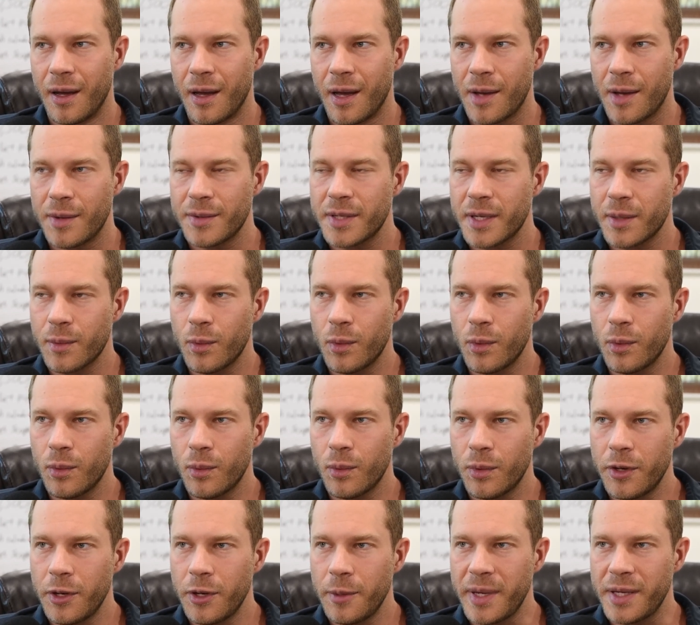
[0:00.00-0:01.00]
I was like, well,
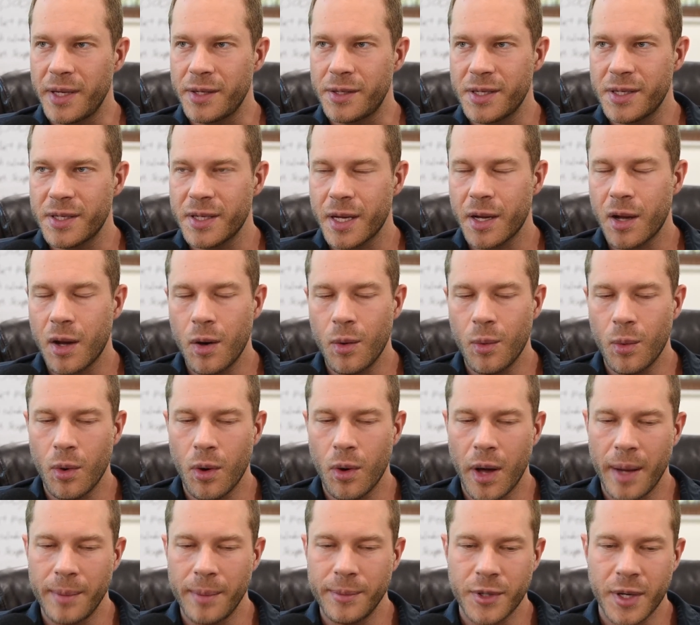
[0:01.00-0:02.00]
what do you mean? She's like, oh,
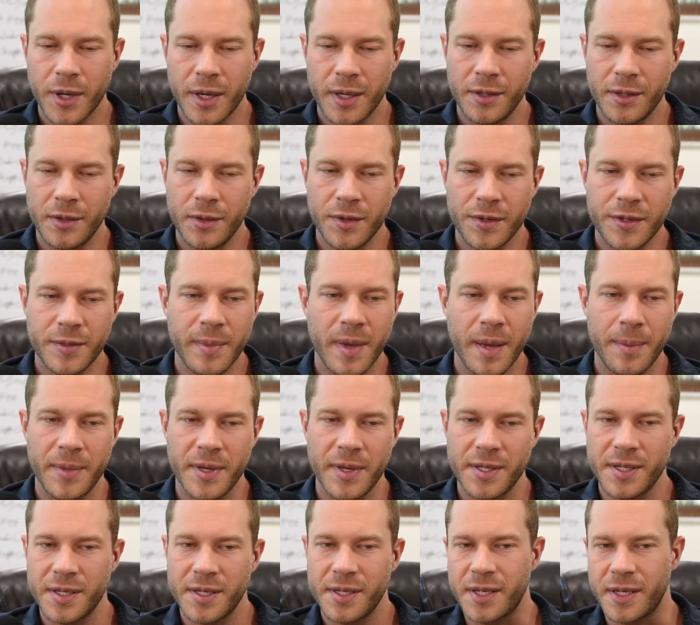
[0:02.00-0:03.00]
well, I'm trying to do this in my
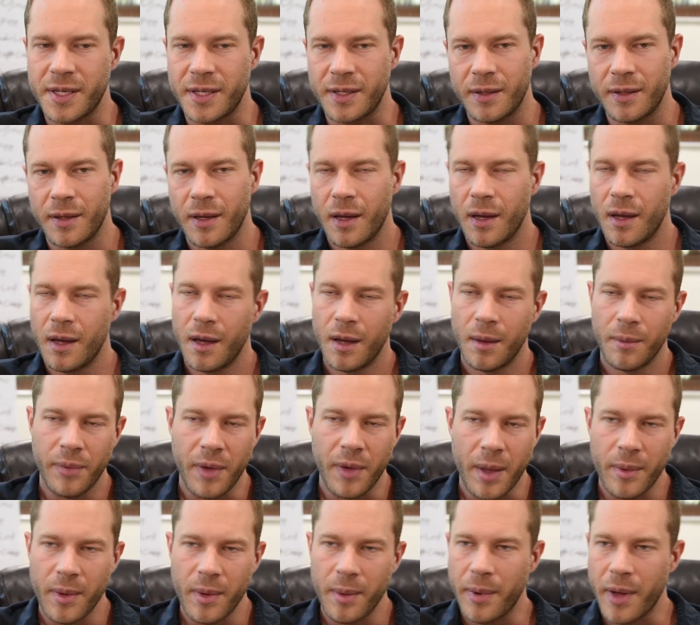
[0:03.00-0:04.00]
business and
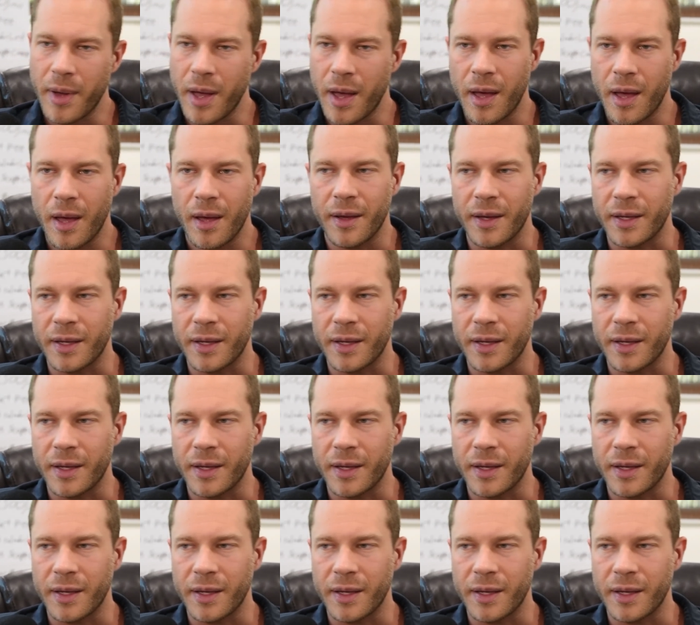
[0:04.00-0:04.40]
blah, blah, blah.